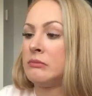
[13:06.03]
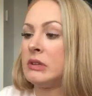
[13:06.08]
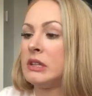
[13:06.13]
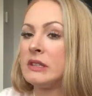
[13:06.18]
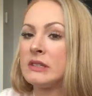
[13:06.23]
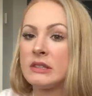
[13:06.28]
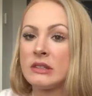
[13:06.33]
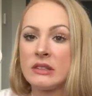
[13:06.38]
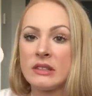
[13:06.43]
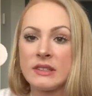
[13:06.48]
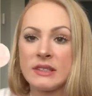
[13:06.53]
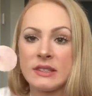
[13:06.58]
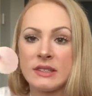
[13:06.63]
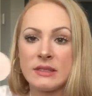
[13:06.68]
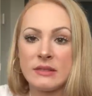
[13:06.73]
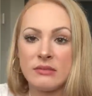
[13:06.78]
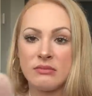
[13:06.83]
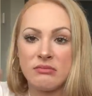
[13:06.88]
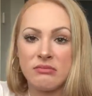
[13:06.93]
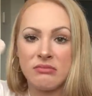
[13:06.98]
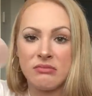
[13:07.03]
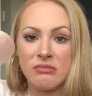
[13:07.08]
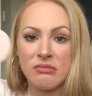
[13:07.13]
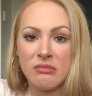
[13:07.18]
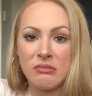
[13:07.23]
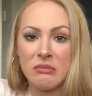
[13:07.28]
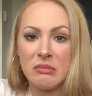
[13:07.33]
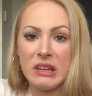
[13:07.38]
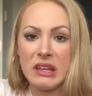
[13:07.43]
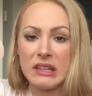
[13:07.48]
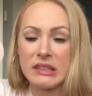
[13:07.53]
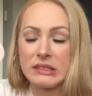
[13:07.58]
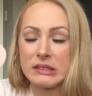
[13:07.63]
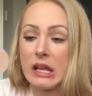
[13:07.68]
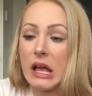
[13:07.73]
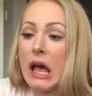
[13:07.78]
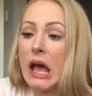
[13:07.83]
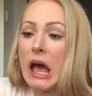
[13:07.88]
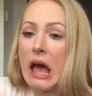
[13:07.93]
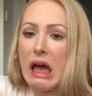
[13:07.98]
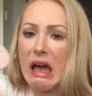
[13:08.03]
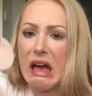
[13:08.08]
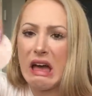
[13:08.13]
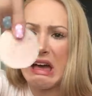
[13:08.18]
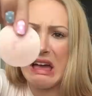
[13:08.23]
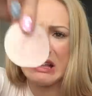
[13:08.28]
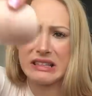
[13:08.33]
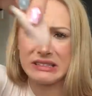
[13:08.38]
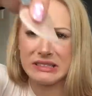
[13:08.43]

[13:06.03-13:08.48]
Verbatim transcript: a piece of this meat. Ah,